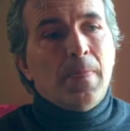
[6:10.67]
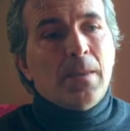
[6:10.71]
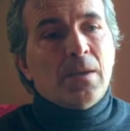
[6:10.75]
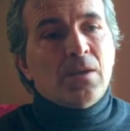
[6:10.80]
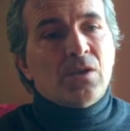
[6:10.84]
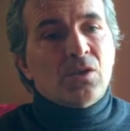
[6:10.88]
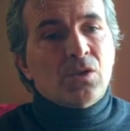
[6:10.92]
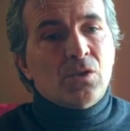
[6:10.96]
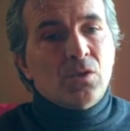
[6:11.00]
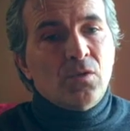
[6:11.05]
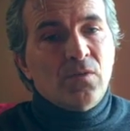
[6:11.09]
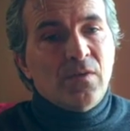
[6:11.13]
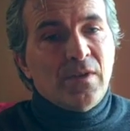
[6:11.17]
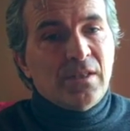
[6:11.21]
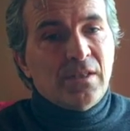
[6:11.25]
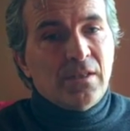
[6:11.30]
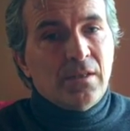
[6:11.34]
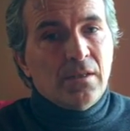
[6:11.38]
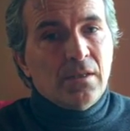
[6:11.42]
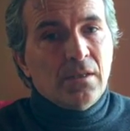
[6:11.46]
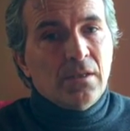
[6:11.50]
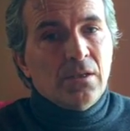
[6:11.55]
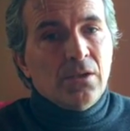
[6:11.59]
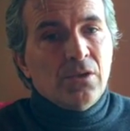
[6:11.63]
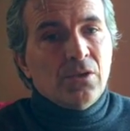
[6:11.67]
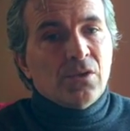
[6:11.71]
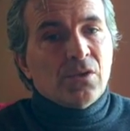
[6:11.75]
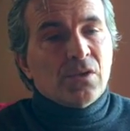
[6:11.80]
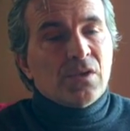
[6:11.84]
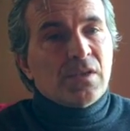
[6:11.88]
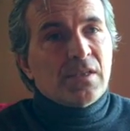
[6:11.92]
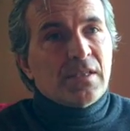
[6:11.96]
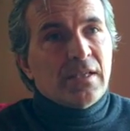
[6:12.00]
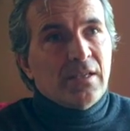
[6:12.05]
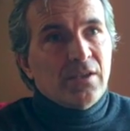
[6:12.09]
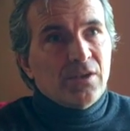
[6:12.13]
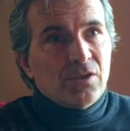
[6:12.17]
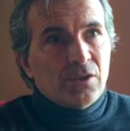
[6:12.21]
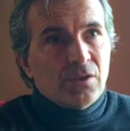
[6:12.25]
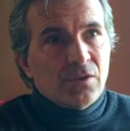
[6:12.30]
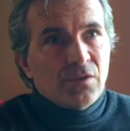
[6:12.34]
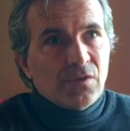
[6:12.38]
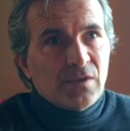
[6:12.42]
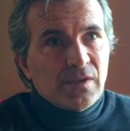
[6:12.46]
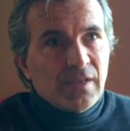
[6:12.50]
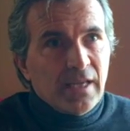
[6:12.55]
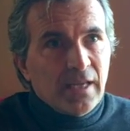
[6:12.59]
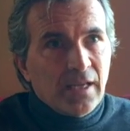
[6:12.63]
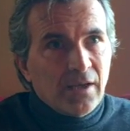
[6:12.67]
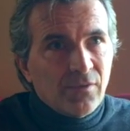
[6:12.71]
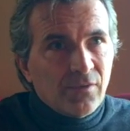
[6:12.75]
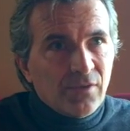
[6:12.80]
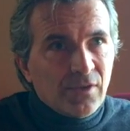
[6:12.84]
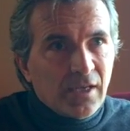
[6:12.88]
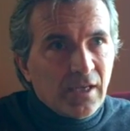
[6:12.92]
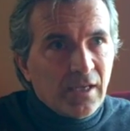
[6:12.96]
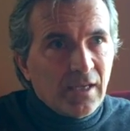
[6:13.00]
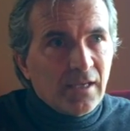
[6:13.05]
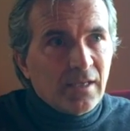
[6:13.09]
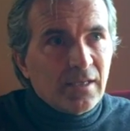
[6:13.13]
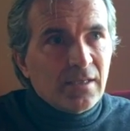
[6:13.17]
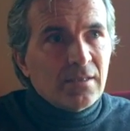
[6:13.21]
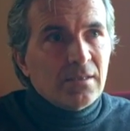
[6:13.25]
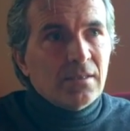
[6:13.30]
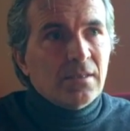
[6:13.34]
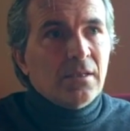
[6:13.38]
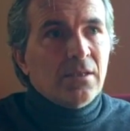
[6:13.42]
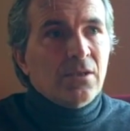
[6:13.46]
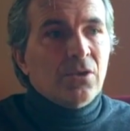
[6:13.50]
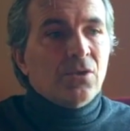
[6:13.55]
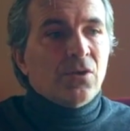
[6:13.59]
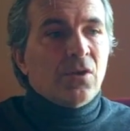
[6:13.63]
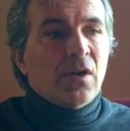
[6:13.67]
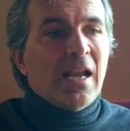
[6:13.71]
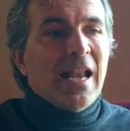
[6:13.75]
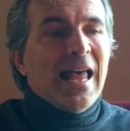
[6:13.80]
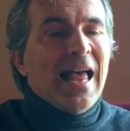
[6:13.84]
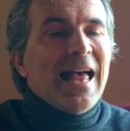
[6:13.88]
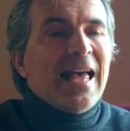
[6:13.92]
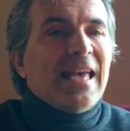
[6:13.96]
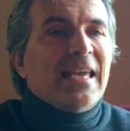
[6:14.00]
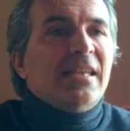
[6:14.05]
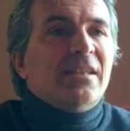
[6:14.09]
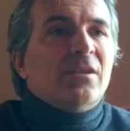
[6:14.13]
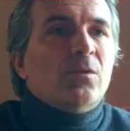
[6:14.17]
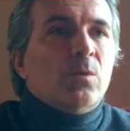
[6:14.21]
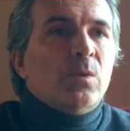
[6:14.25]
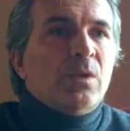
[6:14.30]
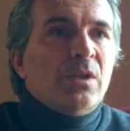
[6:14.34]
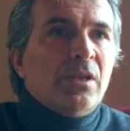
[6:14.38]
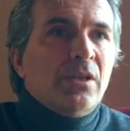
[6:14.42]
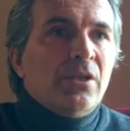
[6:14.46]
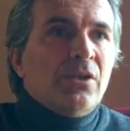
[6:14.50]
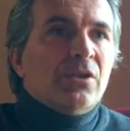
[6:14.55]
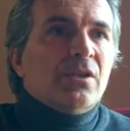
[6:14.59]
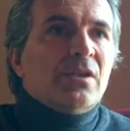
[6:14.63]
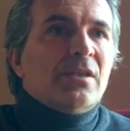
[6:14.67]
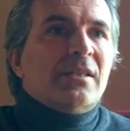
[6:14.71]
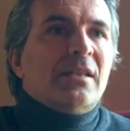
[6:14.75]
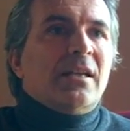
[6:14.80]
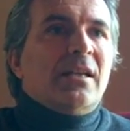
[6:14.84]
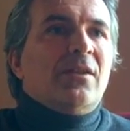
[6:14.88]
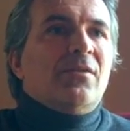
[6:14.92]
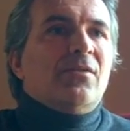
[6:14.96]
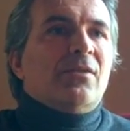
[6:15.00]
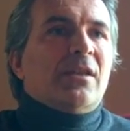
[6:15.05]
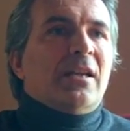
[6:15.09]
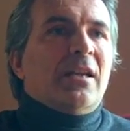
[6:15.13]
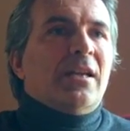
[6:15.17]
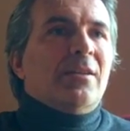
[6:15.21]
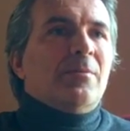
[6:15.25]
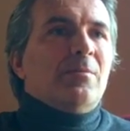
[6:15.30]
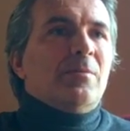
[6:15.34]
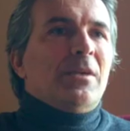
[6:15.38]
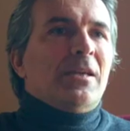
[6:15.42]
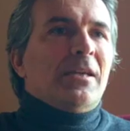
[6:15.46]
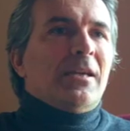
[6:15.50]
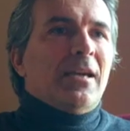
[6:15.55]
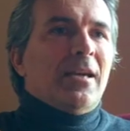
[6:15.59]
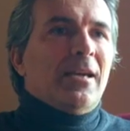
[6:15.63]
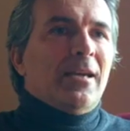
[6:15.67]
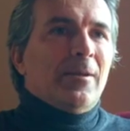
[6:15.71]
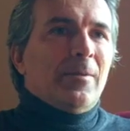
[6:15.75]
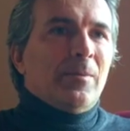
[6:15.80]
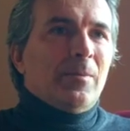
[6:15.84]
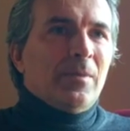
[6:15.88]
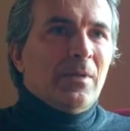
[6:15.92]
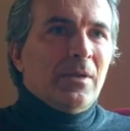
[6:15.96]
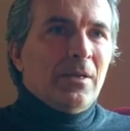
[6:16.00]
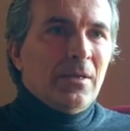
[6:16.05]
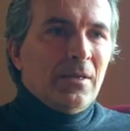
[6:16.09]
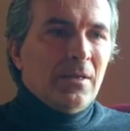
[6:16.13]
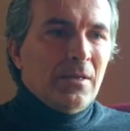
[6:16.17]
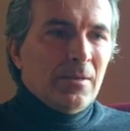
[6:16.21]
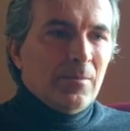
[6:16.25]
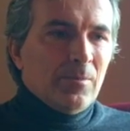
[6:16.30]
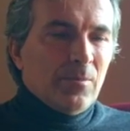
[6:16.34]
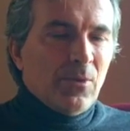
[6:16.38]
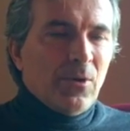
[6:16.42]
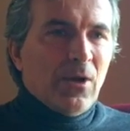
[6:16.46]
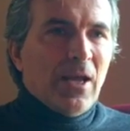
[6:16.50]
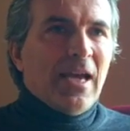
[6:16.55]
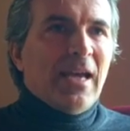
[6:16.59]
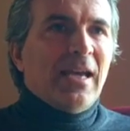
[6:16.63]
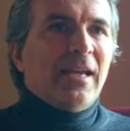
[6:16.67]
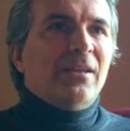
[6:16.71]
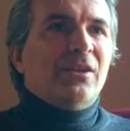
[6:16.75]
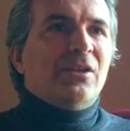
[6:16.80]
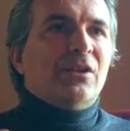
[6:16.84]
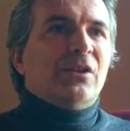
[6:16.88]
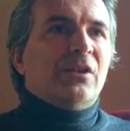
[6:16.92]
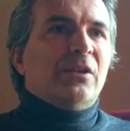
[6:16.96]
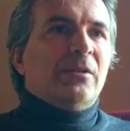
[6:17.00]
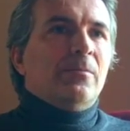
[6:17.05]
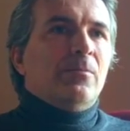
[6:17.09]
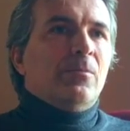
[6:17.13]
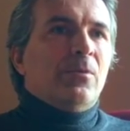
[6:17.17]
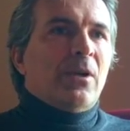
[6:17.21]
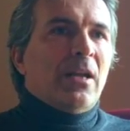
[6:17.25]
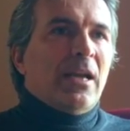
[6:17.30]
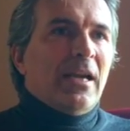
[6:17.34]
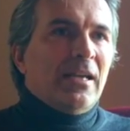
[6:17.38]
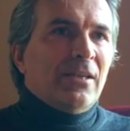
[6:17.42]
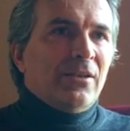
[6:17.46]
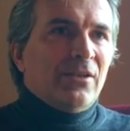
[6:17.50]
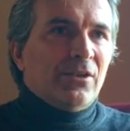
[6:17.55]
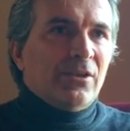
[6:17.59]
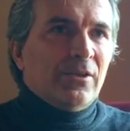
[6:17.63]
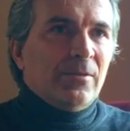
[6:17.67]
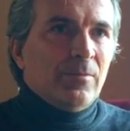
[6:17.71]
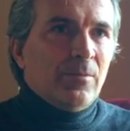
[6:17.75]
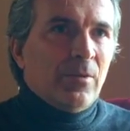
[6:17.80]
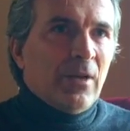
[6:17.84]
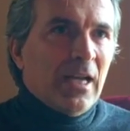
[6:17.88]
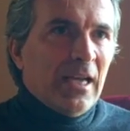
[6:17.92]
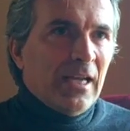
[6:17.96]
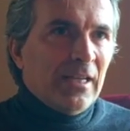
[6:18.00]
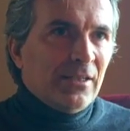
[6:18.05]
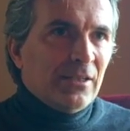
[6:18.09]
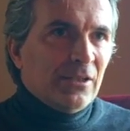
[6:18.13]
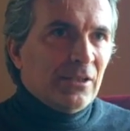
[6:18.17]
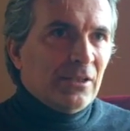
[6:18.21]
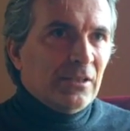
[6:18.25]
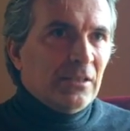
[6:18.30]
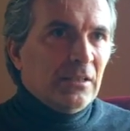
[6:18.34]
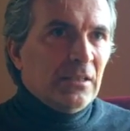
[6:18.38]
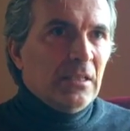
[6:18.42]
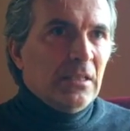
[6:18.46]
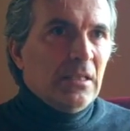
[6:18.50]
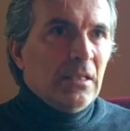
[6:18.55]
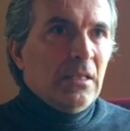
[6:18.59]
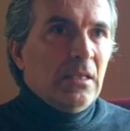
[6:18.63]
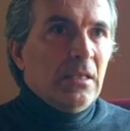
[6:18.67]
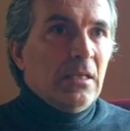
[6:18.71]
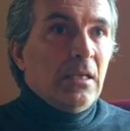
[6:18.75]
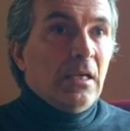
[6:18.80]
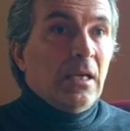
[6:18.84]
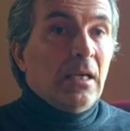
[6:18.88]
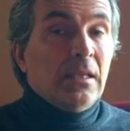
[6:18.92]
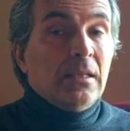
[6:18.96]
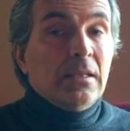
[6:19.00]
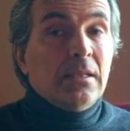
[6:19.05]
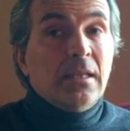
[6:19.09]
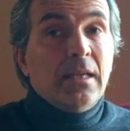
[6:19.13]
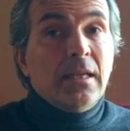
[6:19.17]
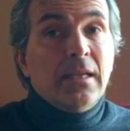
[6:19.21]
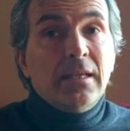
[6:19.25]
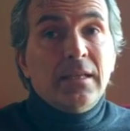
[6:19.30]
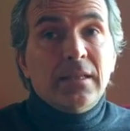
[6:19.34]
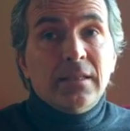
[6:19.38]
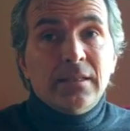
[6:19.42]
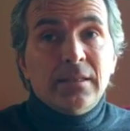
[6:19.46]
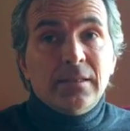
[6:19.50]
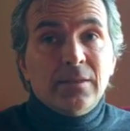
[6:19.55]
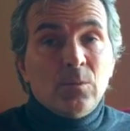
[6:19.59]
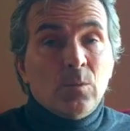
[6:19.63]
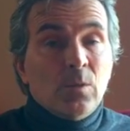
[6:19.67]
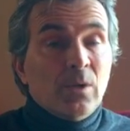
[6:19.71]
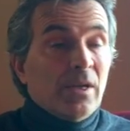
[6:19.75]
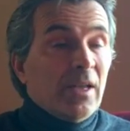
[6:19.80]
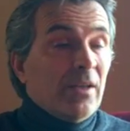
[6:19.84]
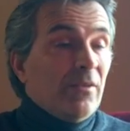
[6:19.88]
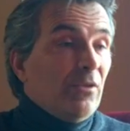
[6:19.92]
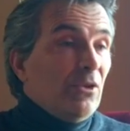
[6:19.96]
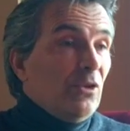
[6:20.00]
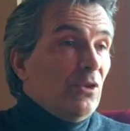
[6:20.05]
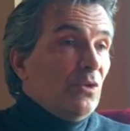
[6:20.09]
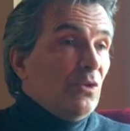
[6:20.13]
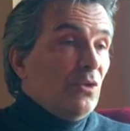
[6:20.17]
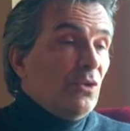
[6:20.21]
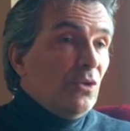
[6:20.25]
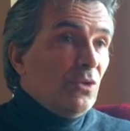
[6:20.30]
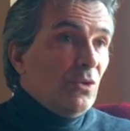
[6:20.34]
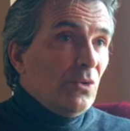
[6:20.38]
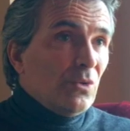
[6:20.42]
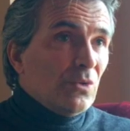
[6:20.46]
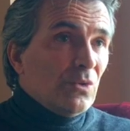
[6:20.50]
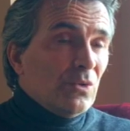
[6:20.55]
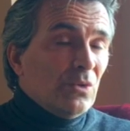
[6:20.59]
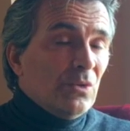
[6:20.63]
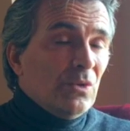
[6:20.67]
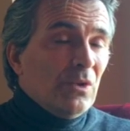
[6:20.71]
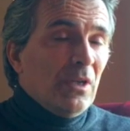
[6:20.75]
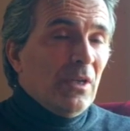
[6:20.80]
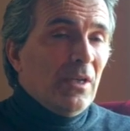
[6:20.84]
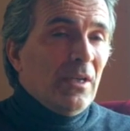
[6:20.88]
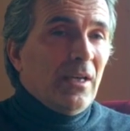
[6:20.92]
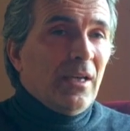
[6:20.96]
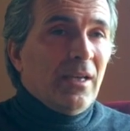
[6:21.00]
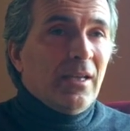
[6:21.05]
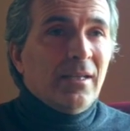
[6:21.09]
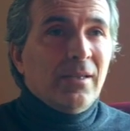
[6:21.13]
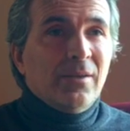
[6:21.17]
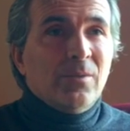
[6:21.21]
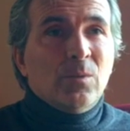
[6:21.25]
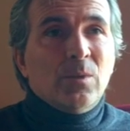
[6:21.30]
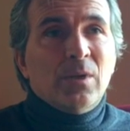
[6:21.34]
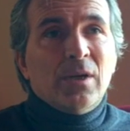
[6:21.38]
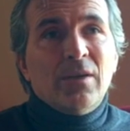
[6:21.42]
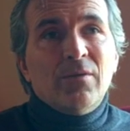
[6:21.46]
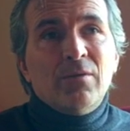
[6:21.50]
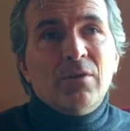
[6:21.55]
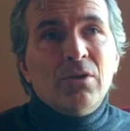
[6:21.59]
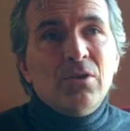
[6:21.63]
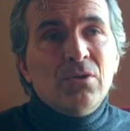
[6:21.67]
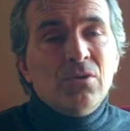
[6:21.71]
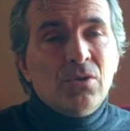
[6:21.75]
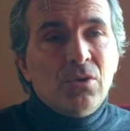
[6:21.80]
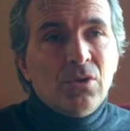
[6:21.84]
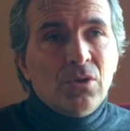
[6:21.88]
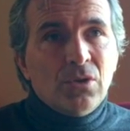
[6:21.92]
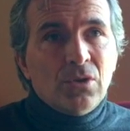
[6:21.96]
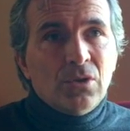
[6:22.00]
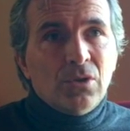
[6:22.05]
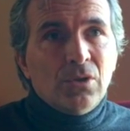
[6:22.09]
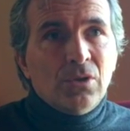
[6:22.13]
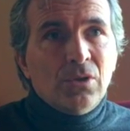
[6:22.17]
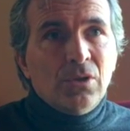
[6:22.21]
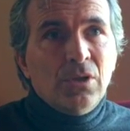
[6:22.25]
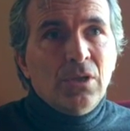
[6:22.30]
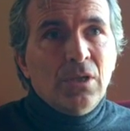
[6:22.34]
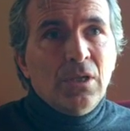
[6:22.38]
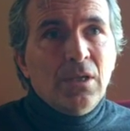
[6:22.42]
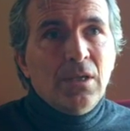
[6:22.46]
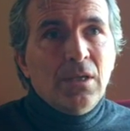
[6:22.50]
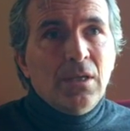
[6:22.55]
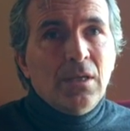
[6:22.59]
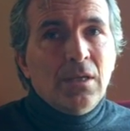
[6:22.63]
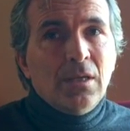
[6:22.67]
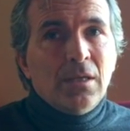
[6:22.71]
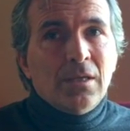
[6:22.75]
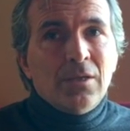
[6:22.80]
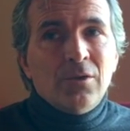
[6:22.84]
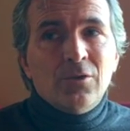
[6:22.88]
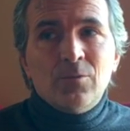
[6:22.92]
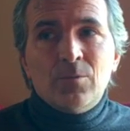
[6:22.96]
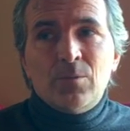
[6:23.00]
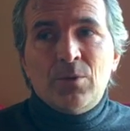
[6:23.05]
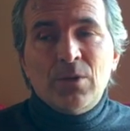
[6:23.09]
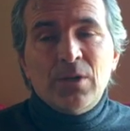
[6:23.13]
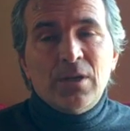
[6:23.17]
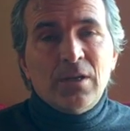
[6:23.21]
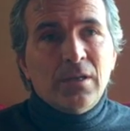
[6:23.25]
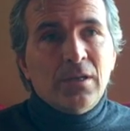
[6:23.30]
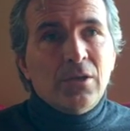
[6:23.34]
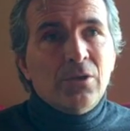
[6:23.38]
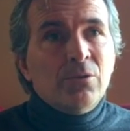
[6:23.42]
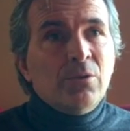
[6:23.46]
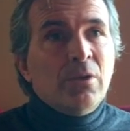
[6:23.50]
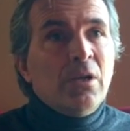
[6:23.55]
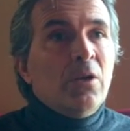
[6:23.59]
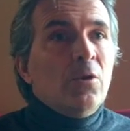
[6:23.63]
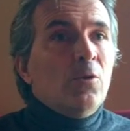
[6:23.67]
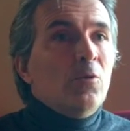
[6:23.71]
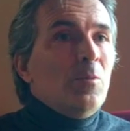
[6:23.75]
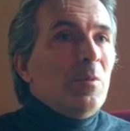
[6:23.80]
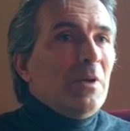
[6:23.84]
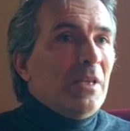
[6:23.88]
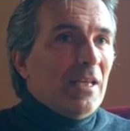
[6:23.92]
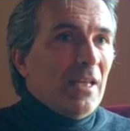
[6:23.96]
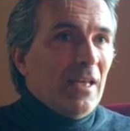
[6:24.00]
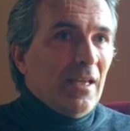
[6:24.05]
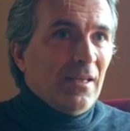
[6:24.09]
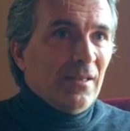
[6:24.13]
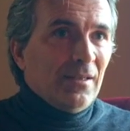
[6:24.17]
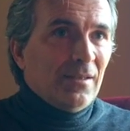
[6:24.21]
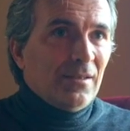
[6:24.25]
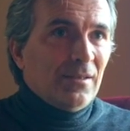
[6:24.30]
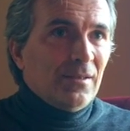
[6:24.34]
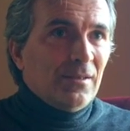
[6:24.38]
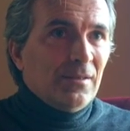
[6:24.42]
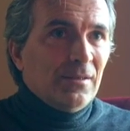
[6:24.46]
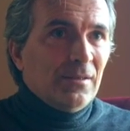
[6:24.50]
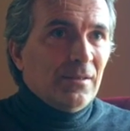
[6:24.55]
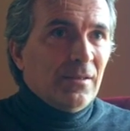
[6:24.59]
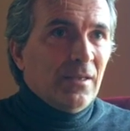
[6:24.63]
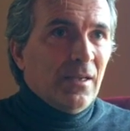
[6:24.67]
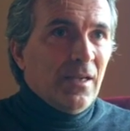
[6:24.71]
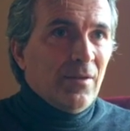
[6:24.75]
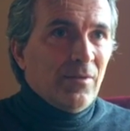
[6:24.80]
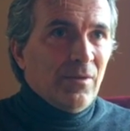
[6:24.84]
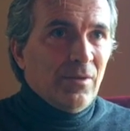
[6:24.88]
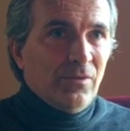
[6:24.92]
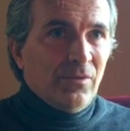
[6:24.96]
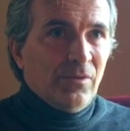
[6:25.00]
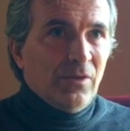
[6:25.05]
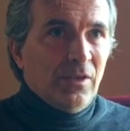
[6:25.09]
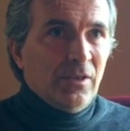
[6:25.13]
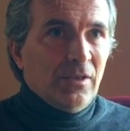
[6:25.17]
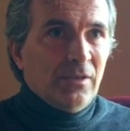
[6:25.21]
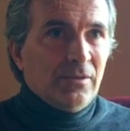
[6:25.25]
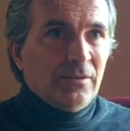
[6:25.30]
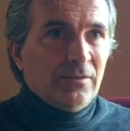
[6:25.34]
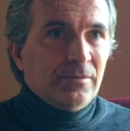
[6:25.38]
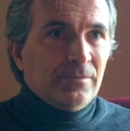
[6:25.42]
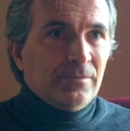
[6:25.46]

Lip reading: so that your sense of self your light within yourself can become brighter and brighter and brighter. And then whatever you do and wherever you go, you illuminate everything.